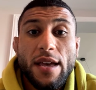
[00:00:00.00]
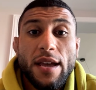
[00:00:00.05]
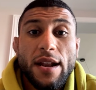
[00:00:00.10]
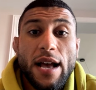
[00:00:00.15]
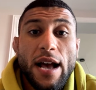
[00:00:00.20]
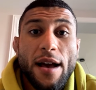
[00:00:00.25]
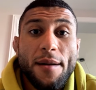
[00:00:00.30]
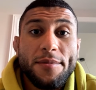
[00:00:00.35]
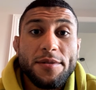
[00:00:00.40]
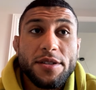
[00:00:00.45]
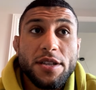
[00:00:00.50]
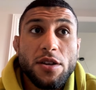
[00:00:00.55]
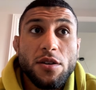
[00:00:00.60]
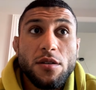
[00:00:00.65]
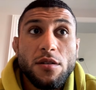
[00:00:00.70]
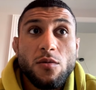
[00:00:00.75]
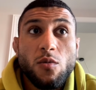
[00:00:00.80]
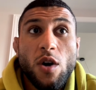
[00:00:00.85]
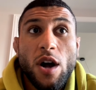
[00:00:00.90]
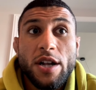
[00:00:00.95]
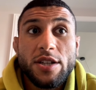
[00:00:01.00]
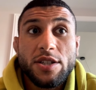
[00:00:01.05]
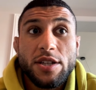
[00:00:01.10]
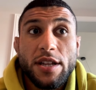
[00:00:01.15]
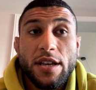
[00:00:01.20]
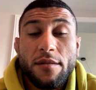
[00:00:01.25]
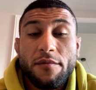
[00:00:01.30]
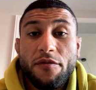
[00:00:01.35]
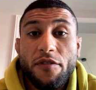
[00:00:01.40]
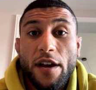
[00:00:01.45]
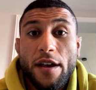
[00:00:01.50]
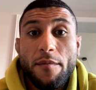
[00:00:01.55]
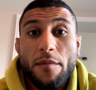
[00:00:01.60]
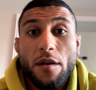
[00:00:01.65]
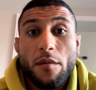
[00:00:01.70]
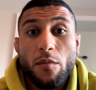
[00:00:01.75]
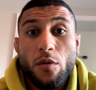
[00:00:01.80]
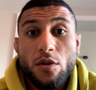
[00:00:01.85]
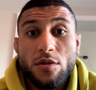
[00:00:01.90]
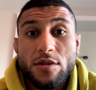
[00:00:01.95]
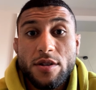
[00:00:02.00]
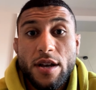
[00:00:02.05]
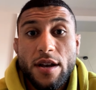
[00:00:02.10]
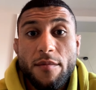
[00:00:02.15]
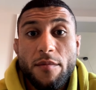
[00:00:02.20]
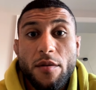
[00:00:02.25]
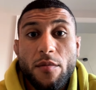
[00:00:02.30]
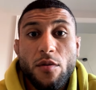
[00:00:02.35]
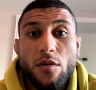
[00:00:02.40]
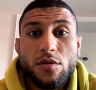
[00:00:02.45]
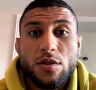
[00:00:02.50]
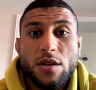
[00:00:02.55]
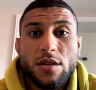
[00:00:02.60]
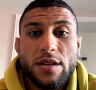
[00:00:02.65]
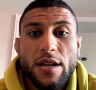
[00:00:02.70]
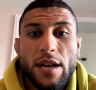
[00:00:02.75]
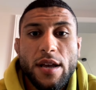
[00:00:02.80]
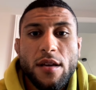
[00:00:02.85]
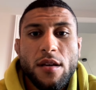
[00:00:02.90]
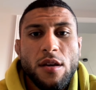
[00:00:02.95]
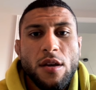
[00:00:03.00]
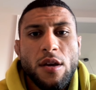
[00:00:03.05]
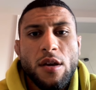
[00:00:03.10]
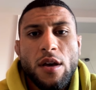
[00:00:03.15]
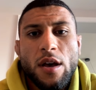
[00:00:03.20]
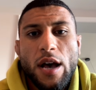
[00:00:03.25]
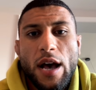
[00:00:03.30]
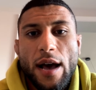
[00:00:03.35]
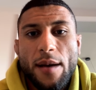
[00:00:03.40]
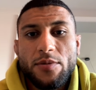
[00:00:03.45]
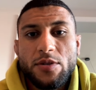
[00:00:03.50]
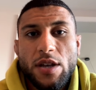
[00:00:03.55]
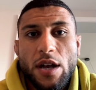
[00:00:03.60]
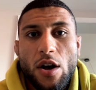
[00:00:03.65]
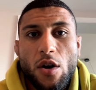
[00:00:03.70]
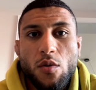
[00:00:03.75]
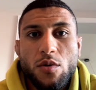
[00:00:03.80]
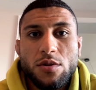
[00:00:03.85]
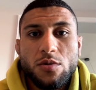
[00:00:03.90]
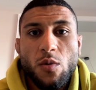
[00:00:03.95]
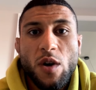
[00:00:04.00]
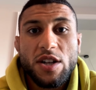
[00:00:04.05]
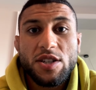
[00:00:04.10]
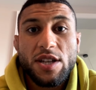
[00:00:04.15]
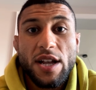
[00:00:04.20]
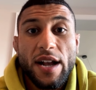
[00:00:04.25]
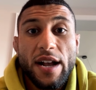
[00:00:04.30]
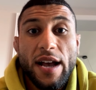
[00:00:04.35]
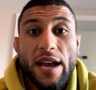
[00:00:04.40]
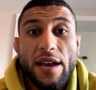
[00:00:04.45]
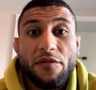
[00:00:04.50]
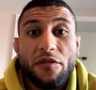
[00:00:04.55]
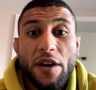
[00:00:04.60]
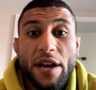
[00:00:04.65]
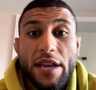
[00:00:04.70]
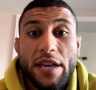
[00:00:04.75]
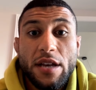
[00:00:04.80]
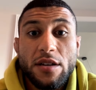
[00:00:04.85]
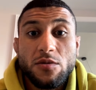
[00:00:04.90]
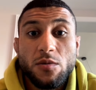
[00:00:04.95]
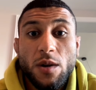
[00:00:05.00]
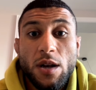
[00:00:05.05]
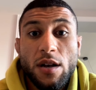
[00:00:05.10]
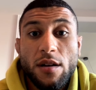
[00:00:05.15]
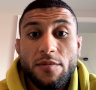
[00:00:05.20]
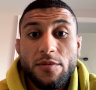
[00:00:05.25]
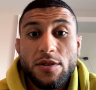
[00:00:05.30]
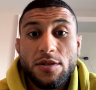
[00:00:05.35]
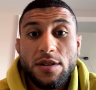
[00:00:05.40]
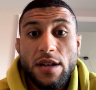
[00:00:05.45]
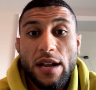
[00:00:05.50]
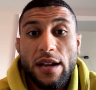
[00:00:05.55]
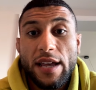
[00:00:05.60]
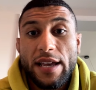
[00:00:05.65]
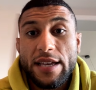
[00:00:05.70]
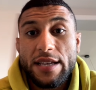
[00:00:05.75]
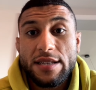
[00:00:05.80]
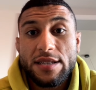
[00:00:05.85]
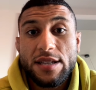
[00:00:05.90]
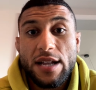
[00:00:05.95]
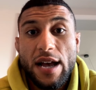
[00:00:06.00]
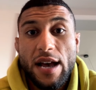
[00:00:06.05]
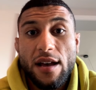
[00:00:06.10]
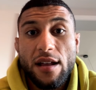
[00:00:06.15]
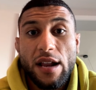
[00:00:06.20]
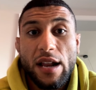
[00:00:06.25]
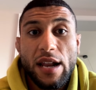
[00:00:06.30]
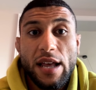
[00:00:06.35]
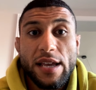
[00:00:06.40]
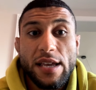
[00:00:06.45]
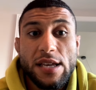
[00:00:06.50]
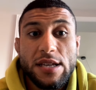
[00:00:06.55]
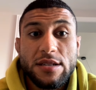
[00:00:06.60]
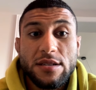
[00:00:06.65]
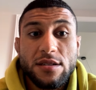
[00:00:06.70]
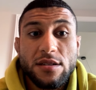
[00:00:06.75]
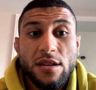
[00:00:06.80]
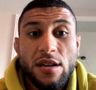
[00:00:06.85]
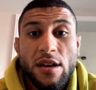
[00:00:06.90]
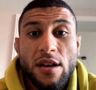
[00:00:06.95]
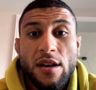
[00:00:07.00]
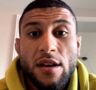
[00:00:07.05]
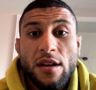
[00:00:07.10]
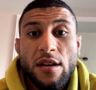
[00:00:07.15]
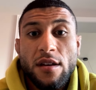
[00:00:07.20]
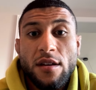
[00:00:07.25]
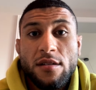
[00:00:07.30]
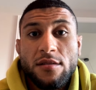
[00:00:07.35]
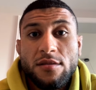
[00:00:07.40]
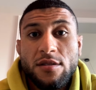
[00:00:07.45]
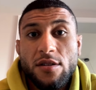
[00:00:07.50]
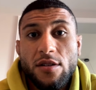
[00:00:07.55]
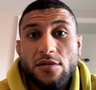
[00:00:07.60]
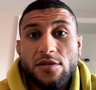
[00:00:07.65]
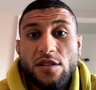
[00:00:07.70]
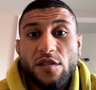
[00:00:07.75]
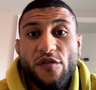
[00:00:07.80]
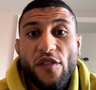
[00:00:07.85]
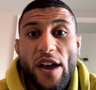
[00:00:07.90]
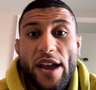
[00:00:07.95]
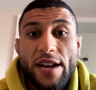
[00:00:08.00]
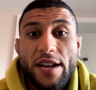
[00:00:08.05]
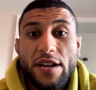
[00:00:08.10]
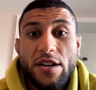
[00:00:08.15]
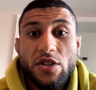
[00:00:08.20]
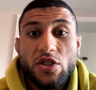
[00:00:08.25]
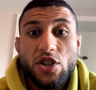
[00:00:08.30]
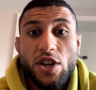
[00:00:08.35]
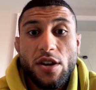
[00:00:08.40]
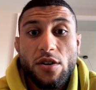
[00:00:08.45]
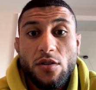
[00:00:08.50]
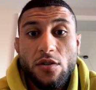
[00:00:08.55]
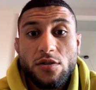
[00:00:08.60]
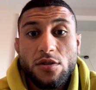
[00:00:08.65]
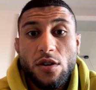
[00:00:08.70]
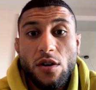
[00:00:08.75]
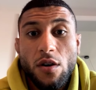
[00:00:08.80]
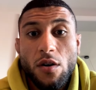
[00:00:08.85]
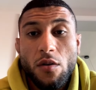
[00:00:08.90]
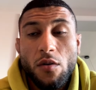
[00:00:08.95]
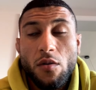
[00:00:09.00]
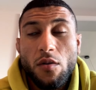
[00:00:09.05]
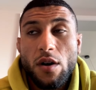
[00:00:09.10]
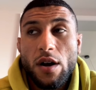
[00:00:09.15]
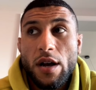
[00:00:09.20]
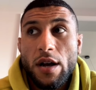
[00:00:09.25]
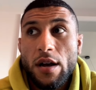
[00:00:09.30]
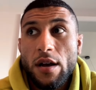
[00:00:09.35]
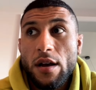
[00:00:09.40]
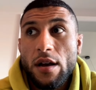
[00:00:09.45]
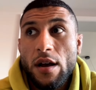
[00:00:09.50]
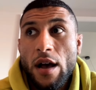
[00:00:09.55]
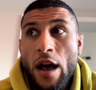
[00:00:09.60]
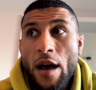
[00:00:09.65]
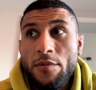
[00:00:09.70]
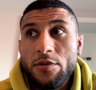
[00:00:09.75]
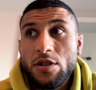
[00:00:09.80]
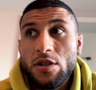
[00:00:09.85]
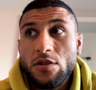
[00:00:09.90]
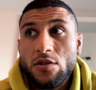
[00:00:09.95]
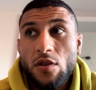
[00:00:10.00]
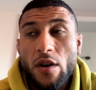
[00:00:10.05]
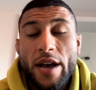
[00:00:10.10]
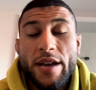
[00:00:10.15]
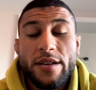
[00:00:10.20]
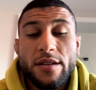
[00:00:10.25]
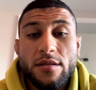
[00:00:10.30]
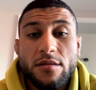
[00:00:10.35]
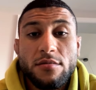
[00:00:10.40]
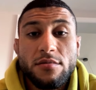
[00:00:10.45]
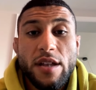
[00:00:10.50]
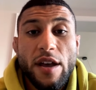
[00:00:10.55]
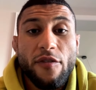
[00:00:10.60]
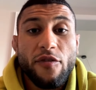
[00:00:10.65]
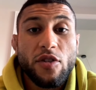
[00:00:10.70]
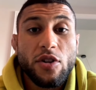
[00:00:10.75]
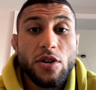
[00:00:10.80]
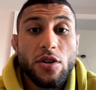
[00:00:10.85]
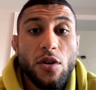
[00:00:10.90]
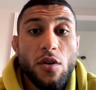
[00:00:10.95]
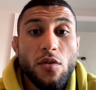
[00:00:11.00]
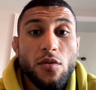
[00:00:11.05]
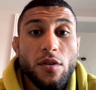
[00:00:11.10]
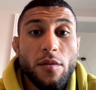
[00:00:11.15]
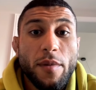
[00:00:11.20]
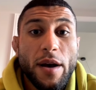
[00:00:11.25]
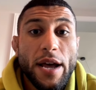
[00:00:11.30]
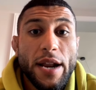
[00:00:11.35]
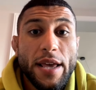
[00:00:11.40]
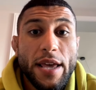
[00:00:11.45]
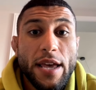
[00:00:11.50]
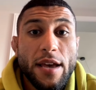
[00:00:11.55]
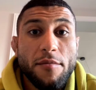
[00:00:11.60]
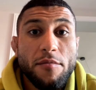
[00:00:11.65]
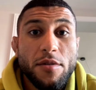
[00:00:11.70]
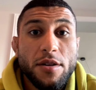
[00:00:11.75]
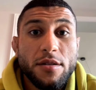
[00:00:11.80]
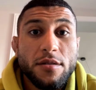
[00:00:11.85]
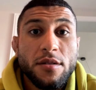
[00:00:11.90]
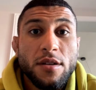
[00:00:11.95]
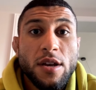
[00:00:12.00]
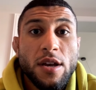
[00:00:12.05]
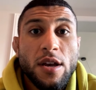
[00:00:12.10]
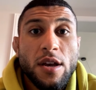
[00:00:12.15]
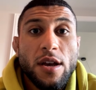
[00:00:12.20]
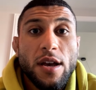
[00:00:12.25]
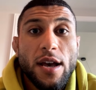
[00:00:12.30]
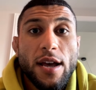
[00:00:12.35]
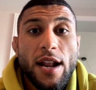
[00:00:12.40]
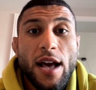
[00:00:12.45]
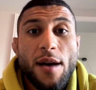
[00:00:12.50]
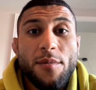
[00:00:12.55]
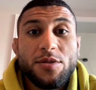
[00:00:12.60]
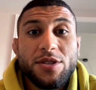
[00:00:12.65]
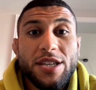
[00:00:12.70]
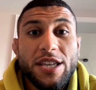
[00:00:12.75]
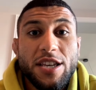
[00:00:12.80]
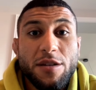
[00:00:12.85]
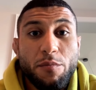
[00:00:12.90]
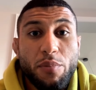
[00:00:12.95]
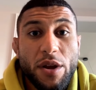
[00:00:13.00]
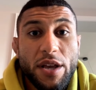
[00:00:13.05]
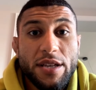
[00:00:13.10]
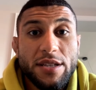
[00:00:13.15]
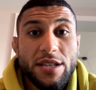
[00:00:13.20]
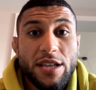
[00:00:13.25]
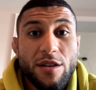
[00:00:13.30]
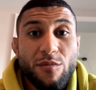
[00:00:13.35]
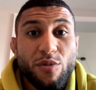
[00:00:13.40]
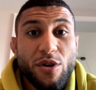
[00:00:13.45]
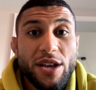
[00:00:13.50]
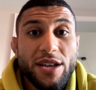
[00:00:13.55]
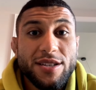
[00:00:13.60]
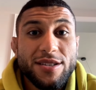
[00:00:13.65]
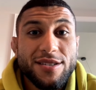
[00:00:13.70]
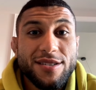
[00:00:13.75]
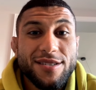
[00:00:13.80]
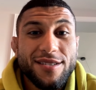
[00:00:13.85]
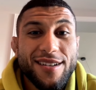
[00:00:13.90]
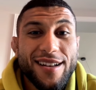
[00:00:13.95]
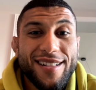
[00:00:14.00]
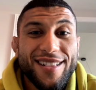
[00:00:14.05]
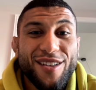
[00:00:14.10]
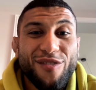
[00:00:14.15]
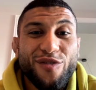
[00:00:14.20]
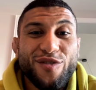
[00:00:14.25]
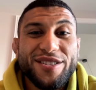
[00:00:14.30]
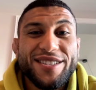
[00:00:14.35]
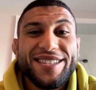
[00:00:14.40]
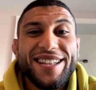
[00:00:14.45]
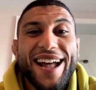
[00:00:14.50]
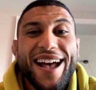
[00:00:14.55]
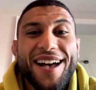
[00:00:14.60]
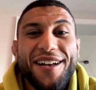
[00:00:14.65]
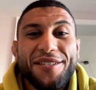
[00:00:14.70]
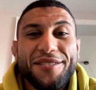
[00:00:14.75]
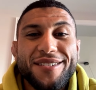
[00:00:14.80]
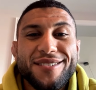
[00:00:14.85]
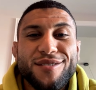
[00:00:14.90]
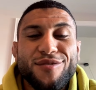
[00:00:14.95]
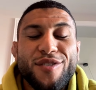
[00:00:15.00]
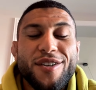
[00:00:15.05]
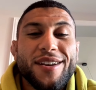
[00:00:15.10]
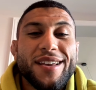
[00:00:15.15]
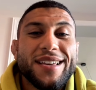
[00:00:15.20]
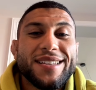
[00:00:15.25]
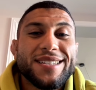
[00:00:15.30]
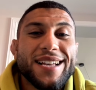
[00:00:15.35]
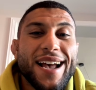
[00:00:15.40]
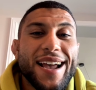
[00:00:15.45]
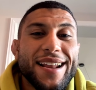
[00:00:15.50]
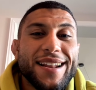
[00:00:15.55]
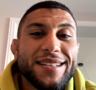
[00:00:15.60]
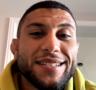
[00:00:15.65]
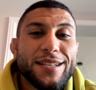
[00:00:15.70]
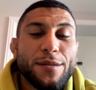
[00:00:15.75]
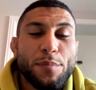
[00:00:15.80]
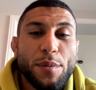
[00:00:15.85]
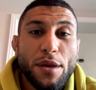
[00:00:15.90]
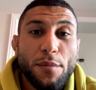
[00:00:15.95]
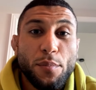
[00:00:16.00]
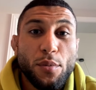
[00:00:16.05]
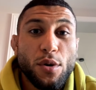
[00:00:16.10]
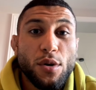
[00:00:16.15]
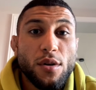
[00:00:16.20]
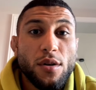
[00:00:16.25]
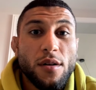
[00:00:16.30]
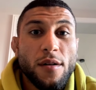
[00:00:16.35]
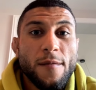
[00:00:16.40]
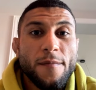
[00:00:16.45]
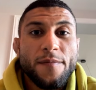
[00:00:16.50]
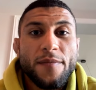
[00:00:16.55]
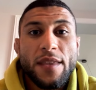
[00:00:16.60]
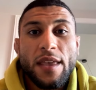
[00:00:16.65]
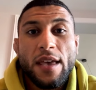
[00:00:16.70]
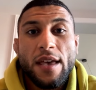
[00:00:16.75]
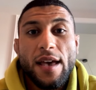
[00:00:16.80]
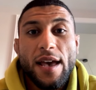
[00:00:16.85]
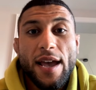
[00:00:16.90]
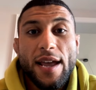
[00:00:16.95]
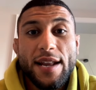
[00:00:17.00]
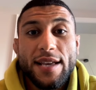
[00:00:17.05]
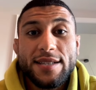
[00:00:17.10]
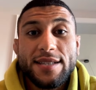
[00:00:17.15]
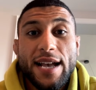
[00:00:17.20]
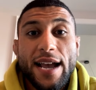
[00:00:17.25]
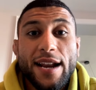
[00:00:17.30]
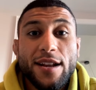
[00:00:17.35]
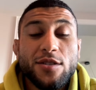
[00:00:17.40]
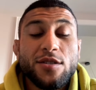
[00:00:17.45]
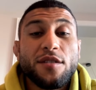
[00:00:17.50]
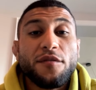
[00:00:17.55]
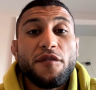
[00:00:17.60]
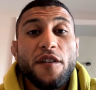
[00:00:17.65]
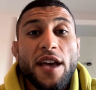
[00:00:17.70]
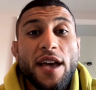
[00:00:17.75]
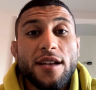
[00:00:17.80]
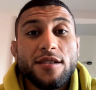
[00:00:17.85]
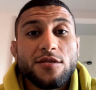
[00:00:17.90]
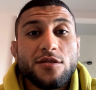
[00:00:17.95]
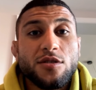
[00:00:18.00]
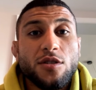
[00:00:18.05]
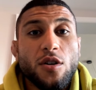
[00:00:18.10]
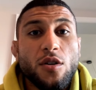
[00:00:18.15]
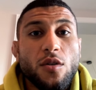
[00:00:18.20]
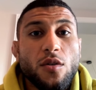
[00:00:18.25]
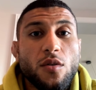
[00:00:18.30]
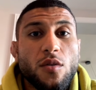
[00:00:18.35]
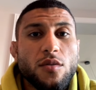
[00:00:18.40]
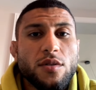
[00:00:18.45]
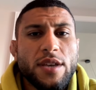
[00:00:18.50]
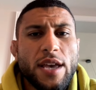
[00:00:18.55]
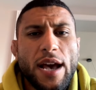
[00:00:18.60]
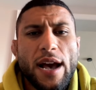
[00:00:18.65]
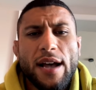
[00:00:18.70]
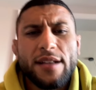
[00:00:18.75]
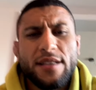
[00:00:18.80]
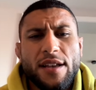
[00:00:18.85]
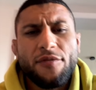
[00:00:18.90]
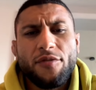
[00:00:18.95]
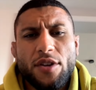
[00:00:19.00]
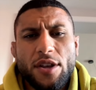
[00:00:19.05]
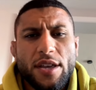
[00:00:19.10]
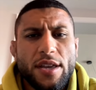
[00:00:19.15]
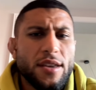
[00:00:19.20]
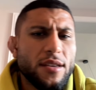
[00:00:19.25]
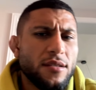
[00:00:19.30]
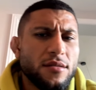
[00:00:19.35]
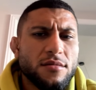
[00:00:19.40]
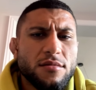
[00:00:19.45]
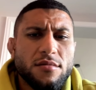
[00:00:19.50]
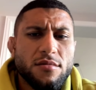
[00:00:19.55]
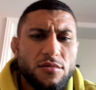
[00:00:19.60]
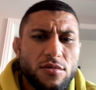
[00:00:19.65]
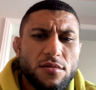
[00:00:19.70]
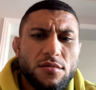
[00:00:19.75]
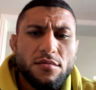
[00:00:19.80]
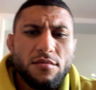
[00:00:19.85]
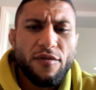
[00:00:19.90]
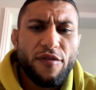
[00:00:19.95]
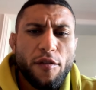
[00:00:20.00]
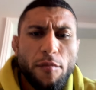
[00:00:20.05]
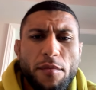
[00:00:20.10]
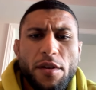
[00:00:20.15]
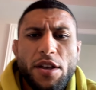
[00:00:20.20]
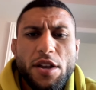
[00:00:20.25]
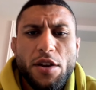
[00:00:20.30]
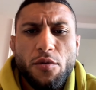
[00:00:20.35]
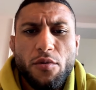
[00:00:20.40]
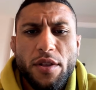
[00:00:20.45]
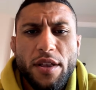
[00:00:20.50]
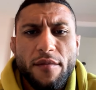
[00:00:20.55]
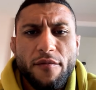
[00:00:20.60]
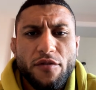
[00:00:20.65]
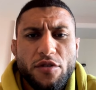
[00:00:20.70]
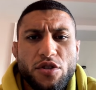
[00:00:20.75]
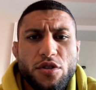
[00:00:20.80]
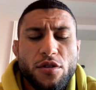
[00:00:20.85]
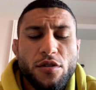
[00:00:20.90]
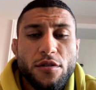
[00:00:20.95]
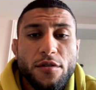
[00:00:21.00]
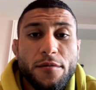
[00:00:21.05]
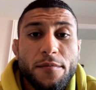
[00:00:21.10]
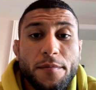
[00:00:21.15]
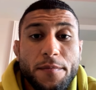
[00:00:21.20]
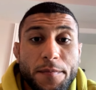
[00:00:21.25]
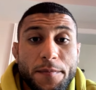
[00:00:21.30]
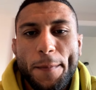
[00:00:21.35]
then obviously watching him fight Barboza. Barboza's like obviously I always watch that guy fight as well because I like his style. I like his, you know, just fighting in general. So uh, obviously, so I definitely known about him, and and obviously he brings he brings a different style that's very exciting to people and exciting to the fans. So yeah, I definitely familiar with him for sure.